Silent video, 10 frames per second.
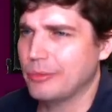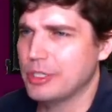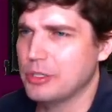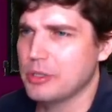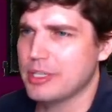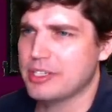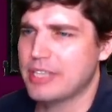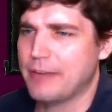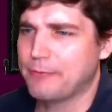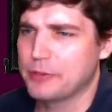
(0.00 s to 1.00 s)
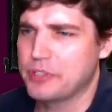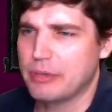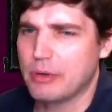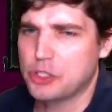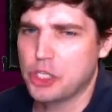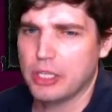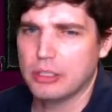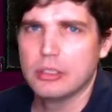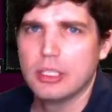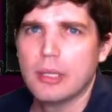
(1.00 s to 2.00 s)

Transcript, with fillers: When you do the set for zero chill,